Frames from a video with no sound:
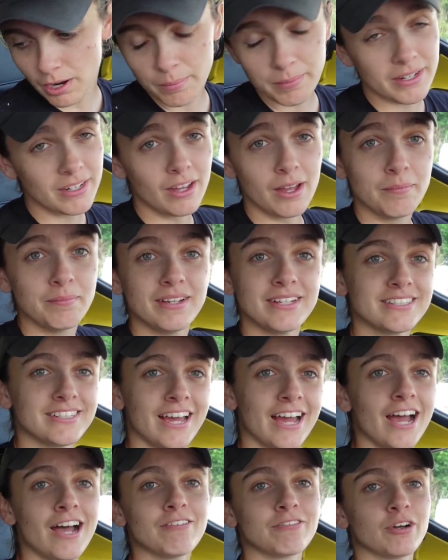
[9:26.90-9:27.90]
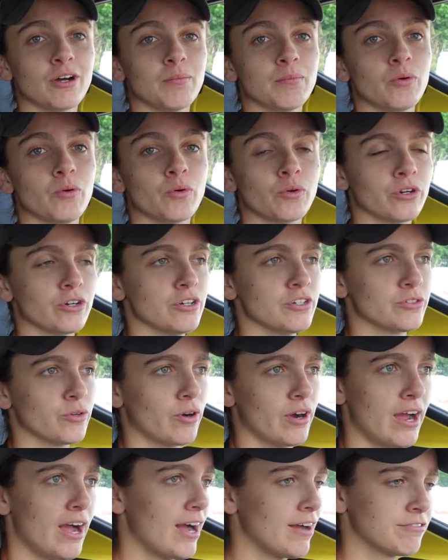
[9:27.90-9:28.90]
not meant to have cup holders
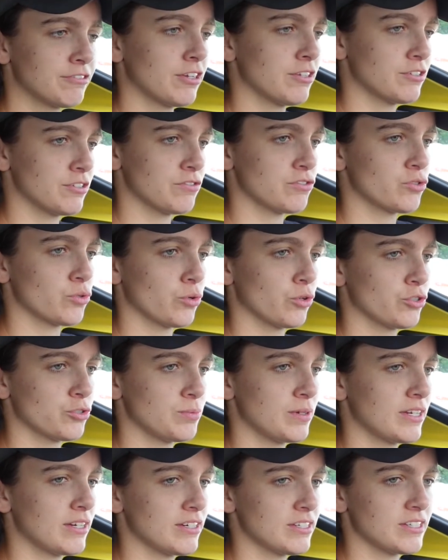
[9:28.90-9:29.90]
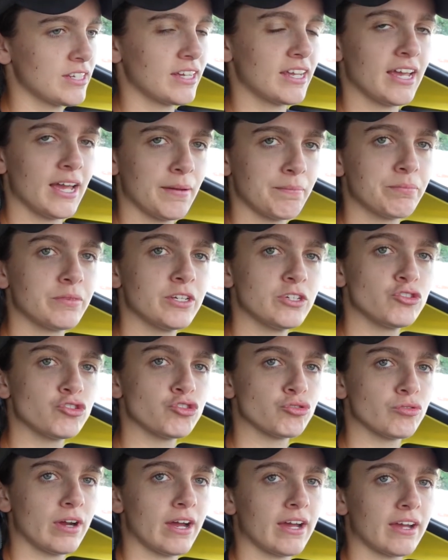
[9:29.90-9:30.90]
or have tons of storage, because they kept the
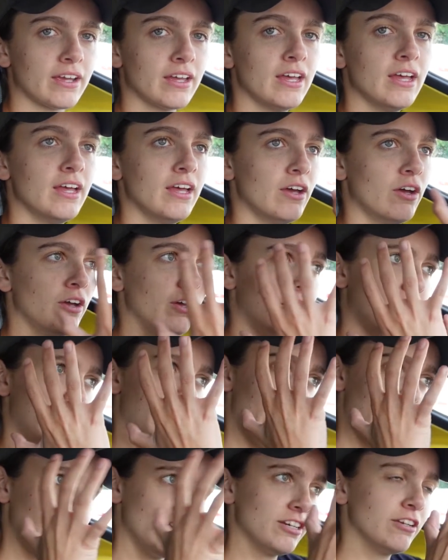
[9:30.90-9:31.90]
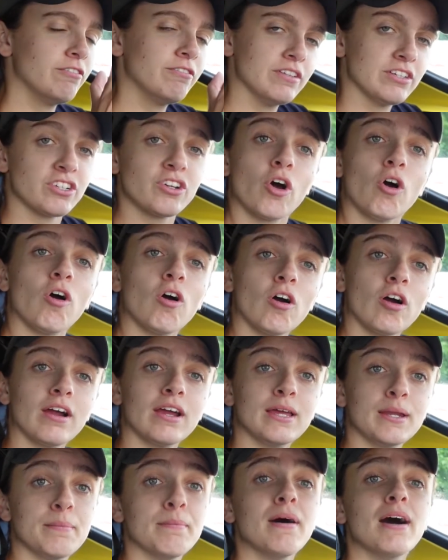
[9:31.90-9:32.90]
track end of this car
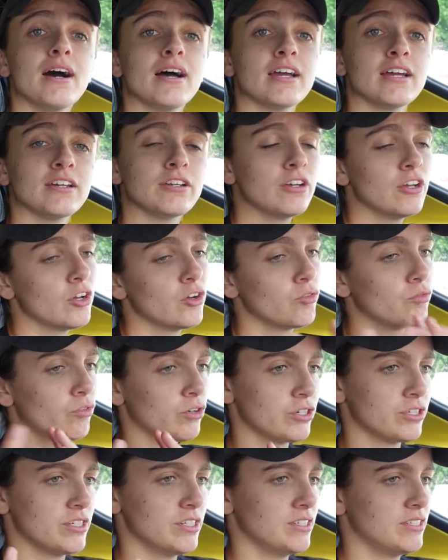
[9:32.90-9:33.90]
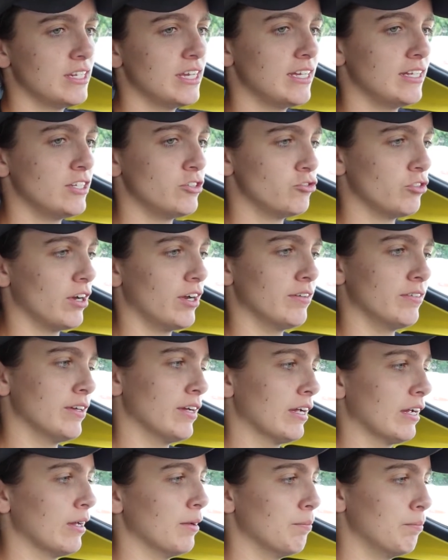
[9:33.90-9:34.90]
in mind versus daily
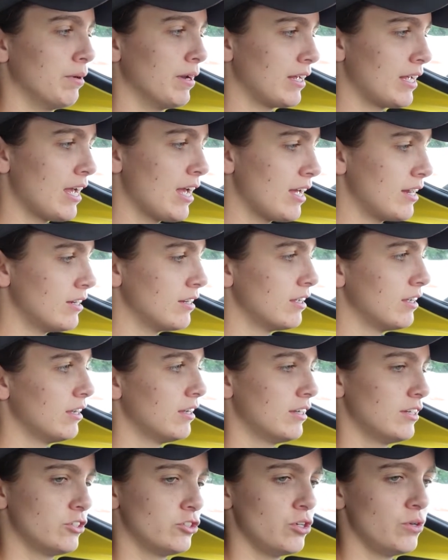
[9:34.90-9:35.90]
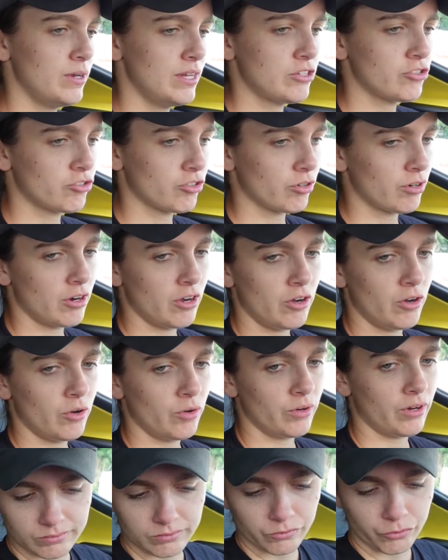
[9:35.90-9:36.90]
driving it. But again, to each their
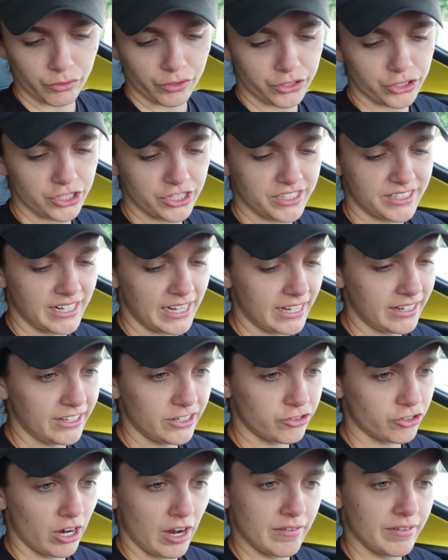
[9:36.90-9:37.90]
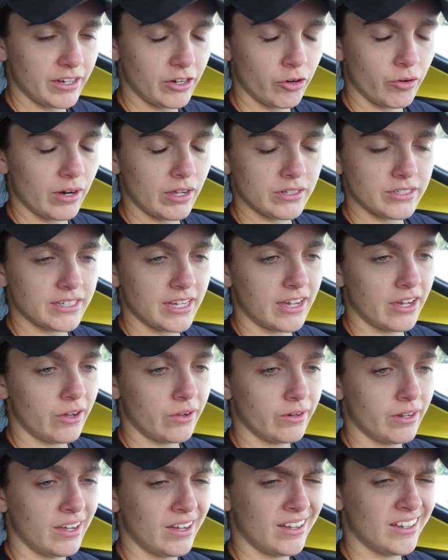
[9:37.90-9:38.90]
own. For just daily driving around
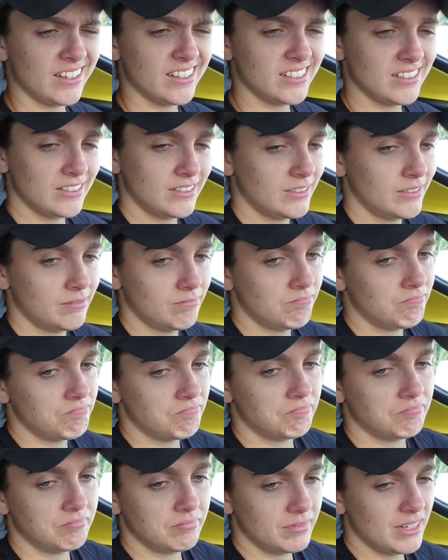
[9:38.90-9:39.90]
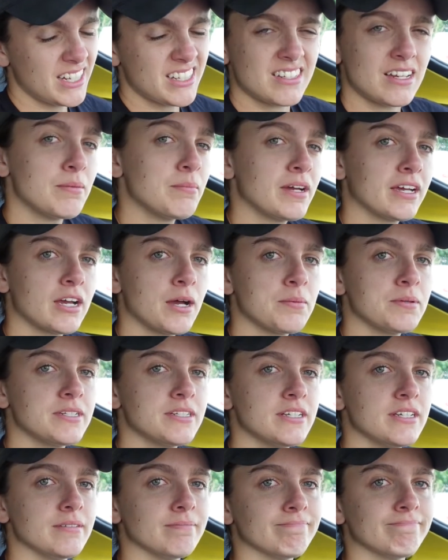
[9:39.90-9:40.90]
town, it's not my cup of
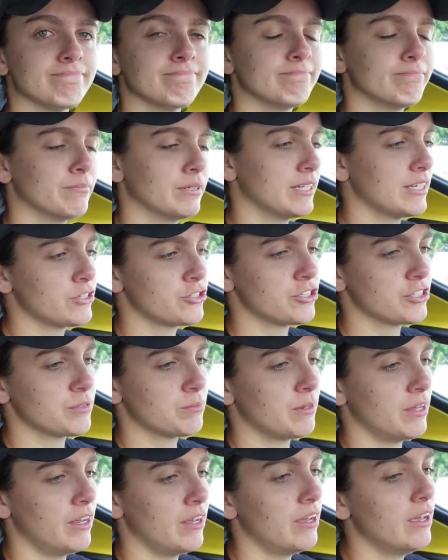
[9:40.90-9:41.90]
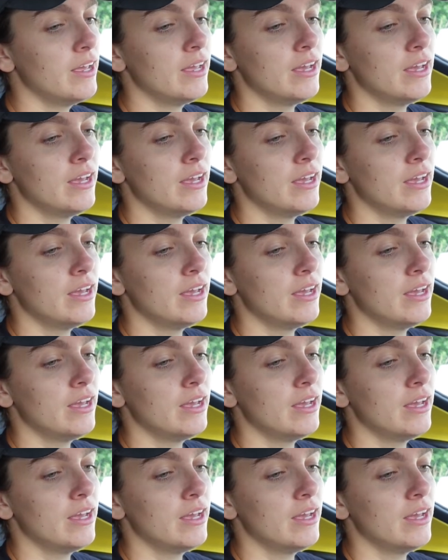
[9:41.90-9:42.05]
tea, but that's just me.